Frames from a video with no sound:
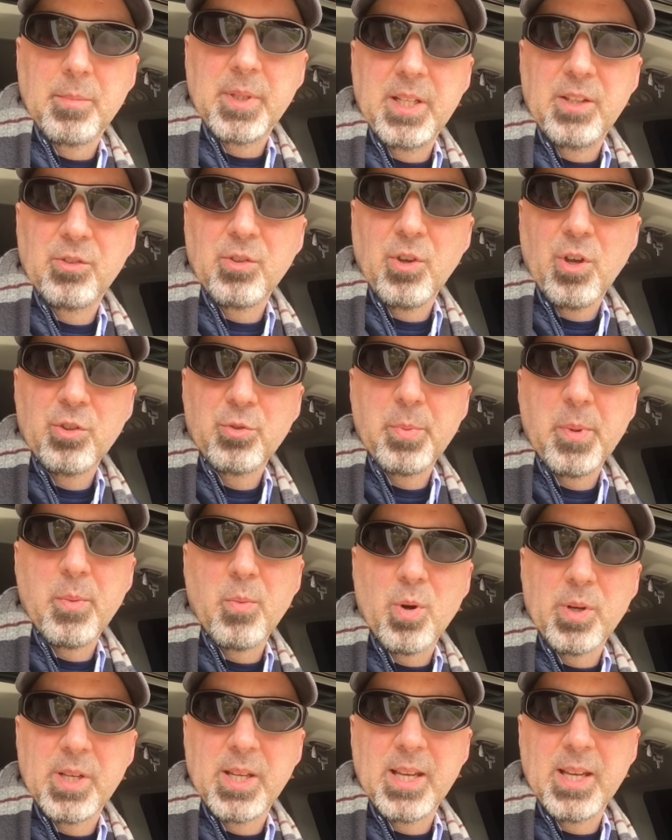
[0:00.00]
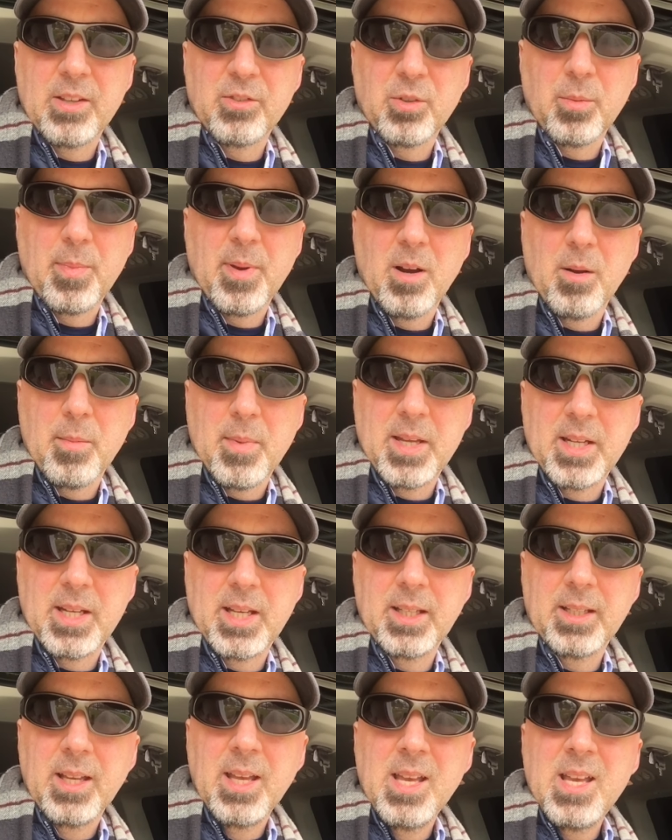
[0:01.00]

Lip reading: but he's also been working as a paramedic,